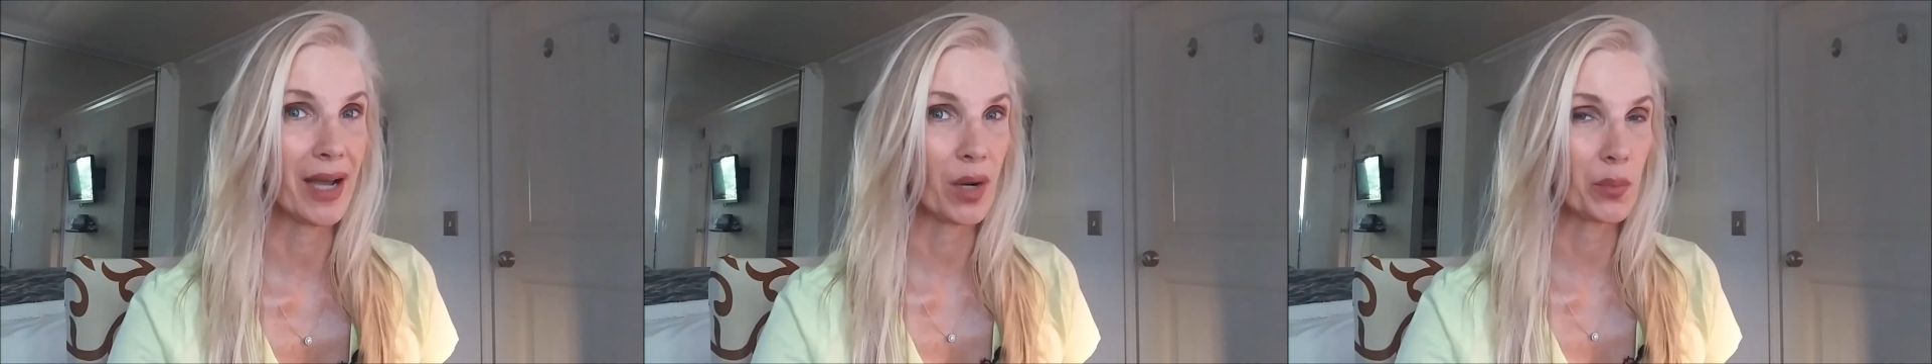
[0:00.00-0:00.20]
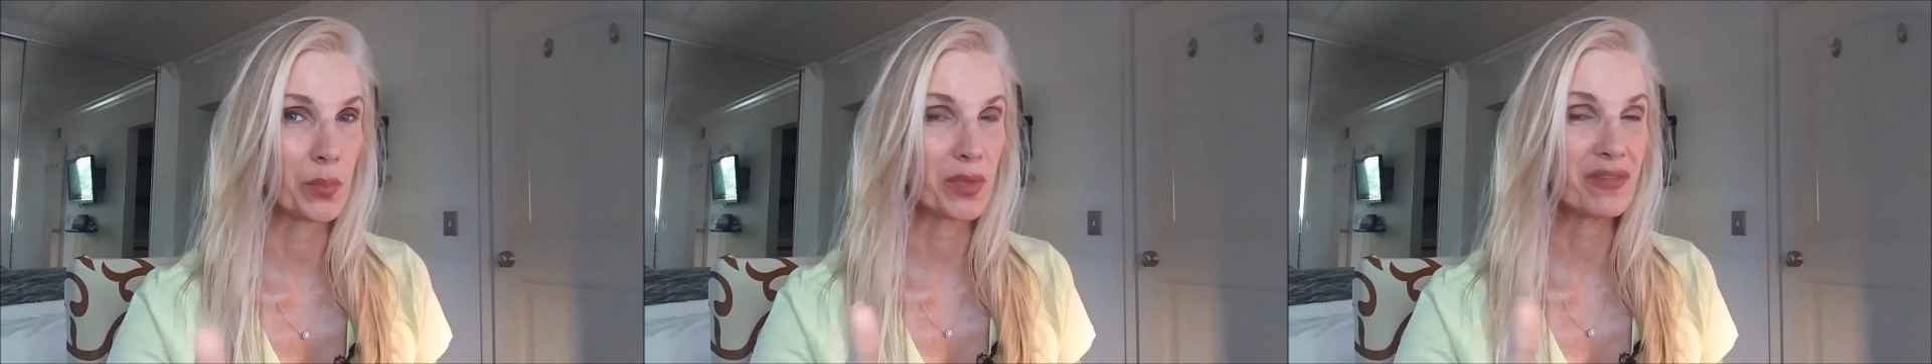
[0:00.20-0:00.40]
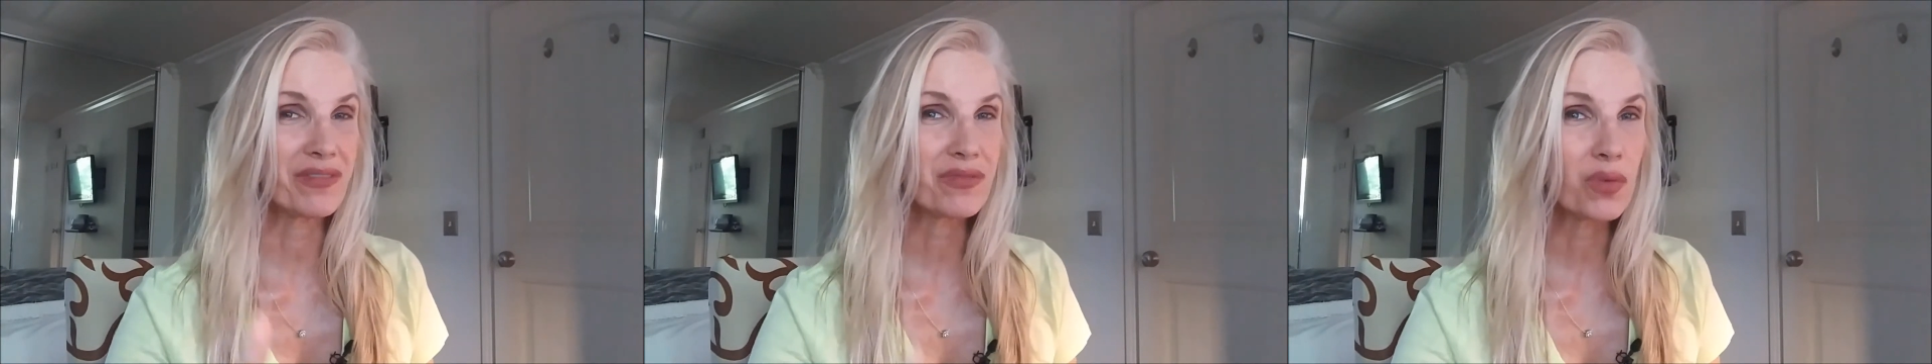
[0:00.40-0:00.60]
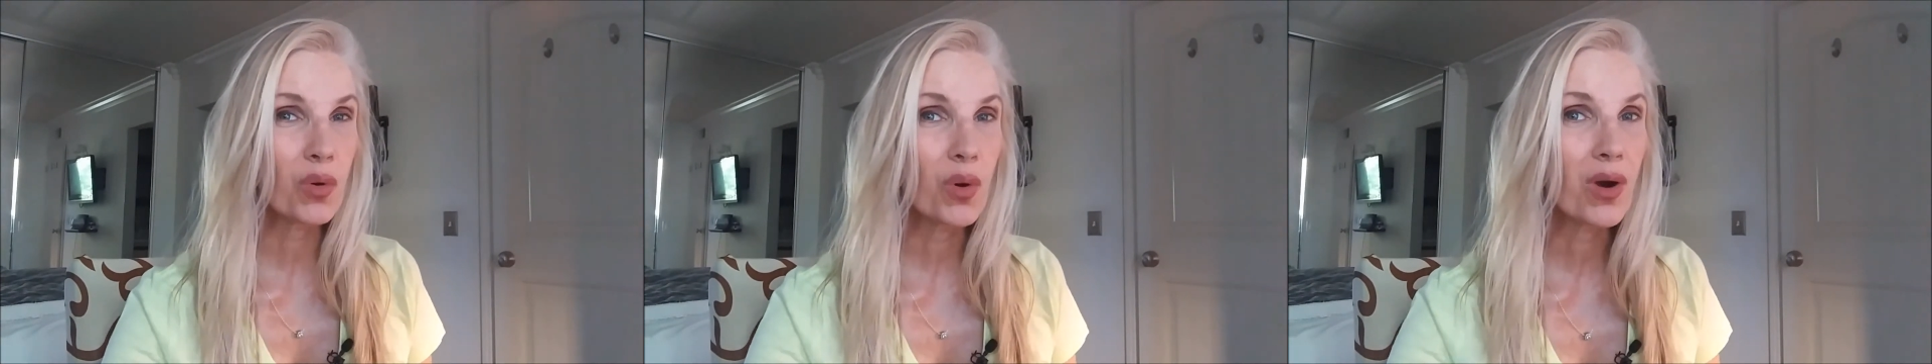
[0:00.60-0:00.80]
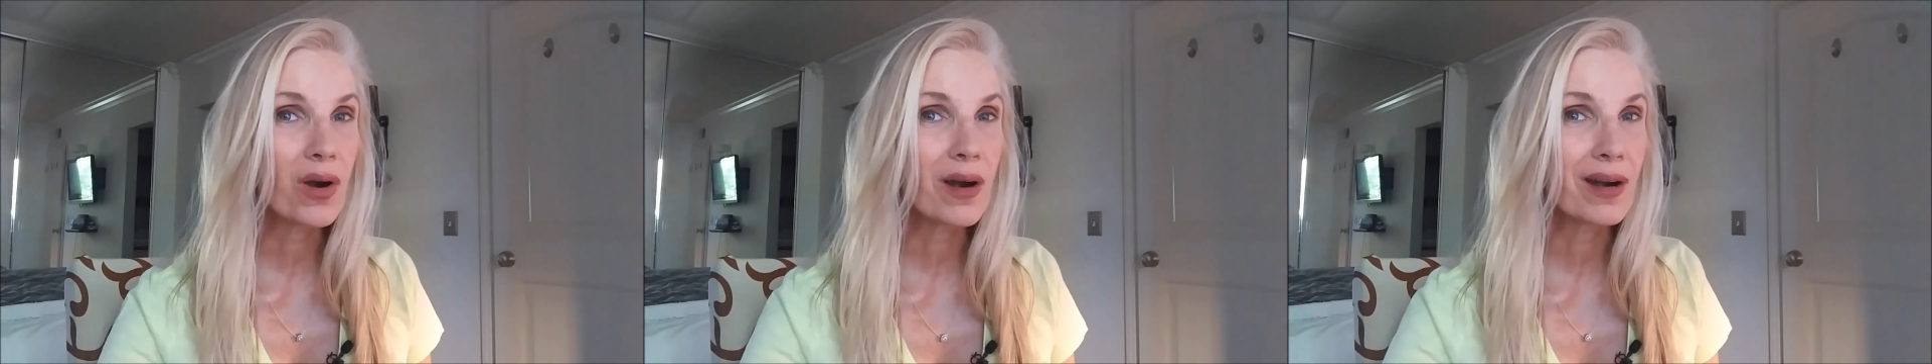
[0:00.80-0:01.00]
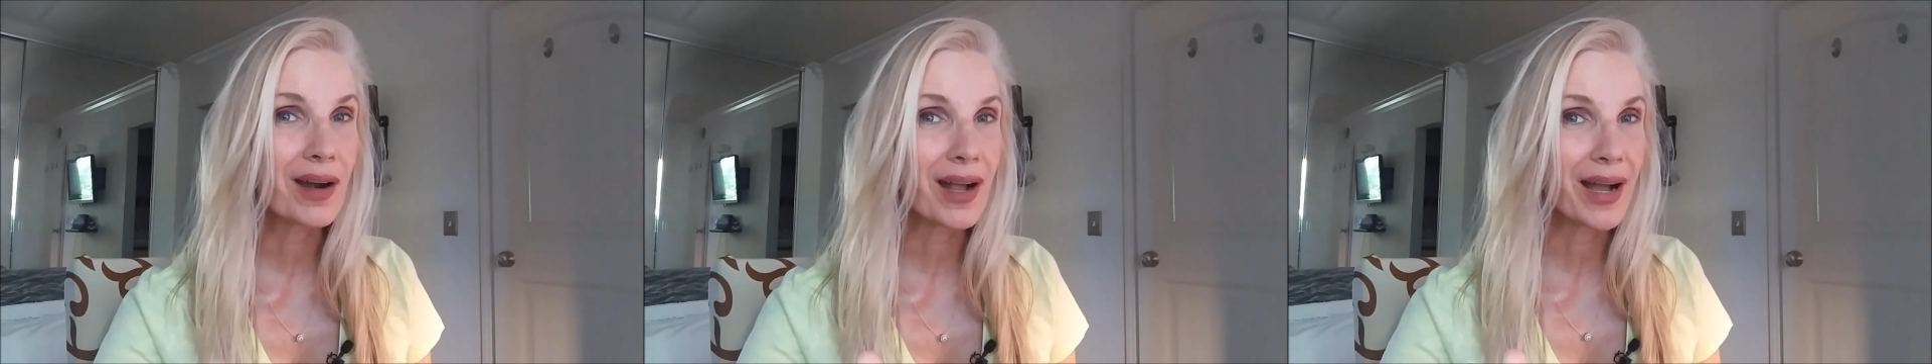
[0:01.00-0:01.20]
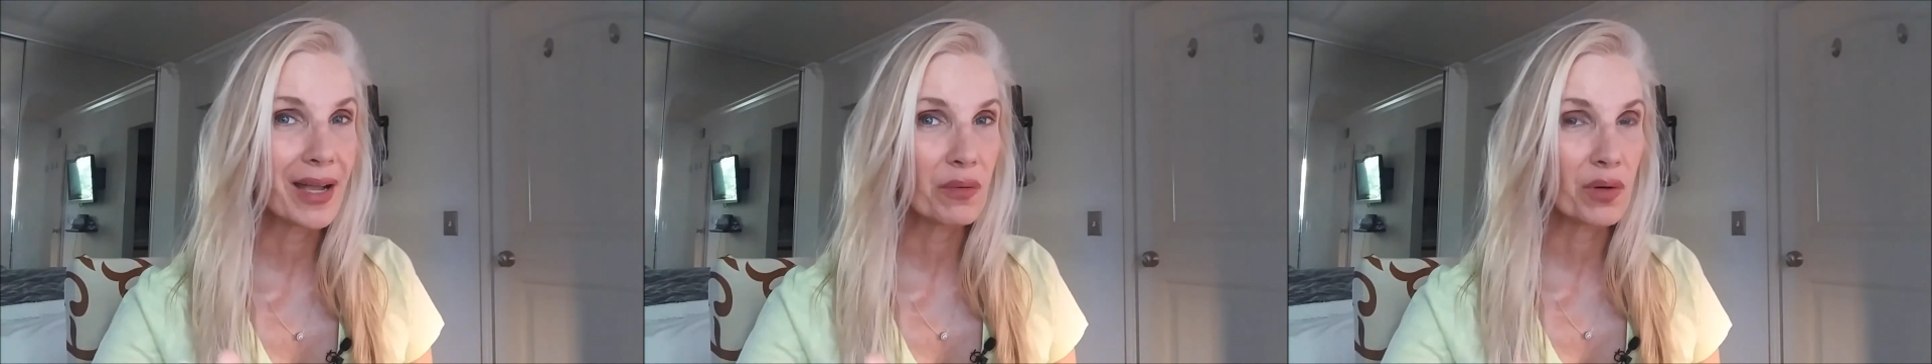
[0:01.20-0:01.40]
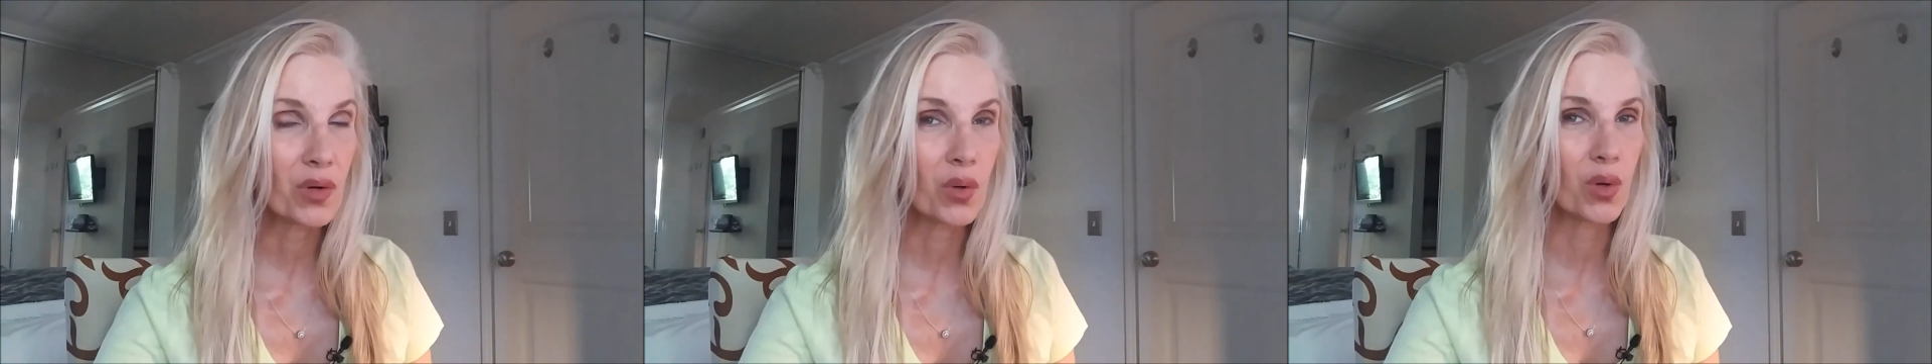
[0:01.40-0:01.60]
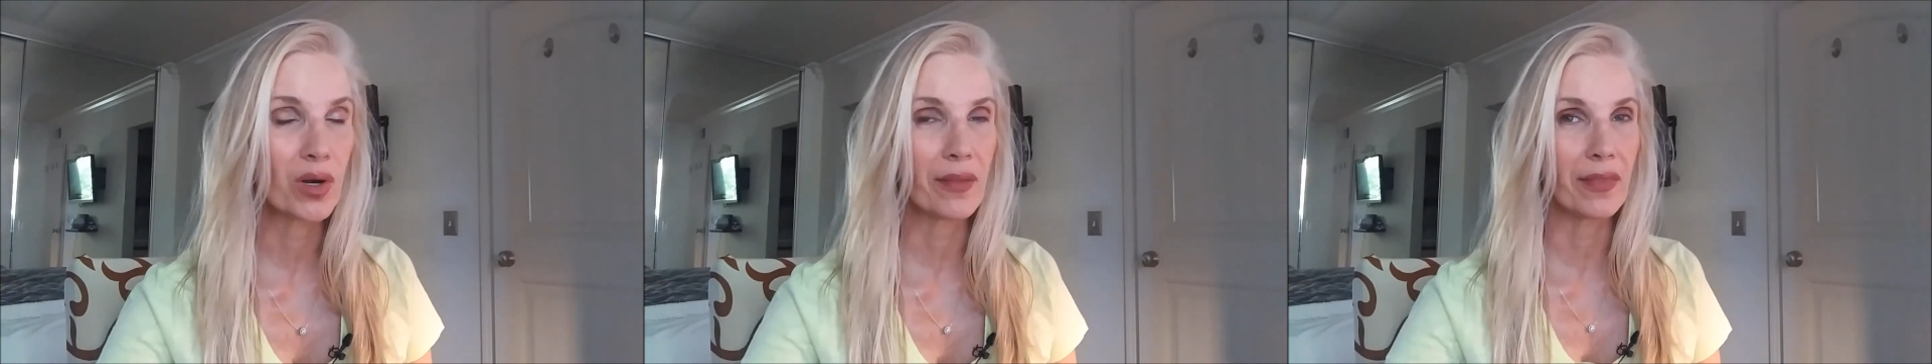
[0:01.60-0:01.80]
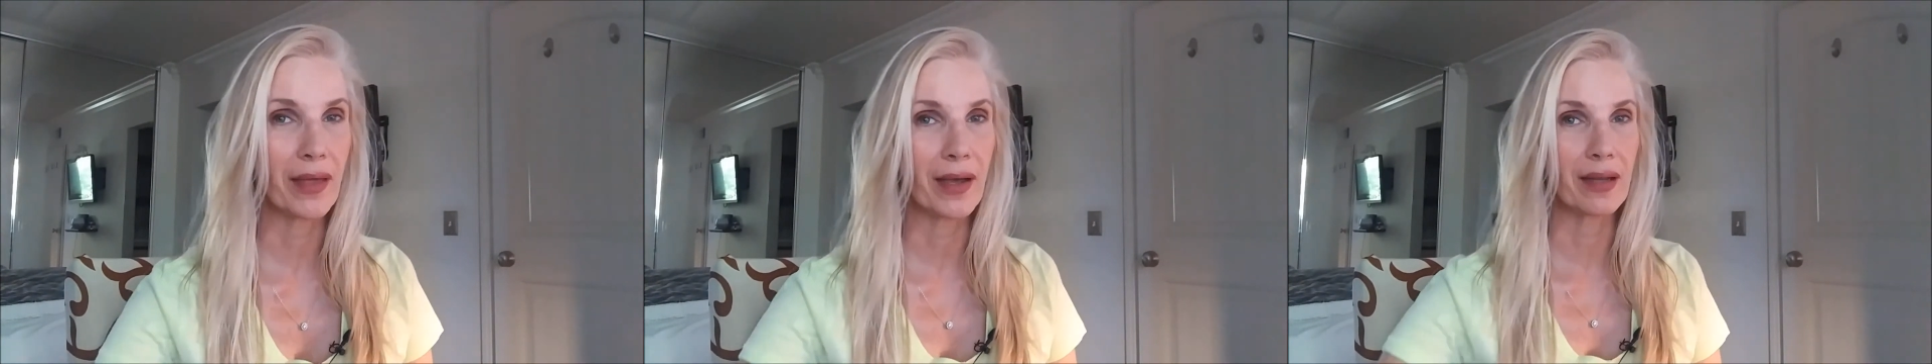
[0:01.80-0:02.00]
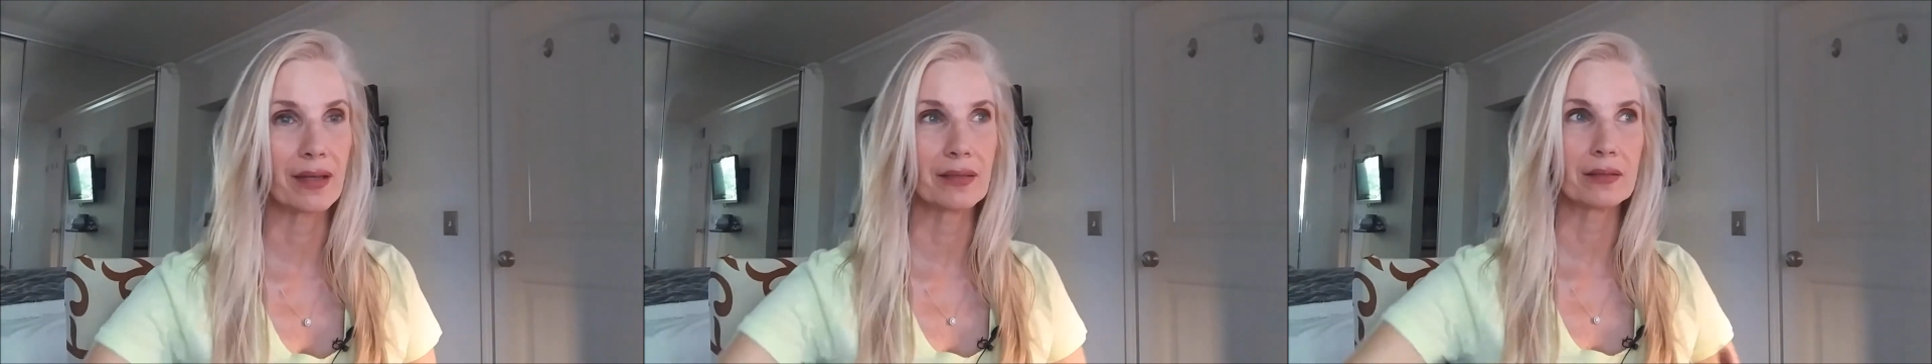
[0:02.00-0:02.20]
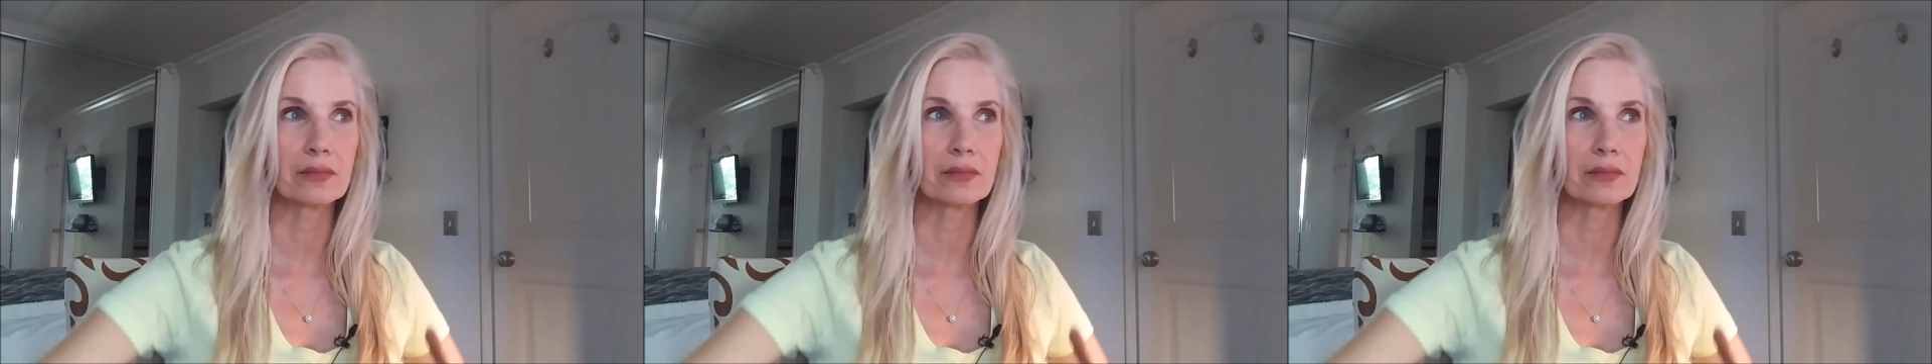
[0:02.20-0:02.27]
Now, before I record that,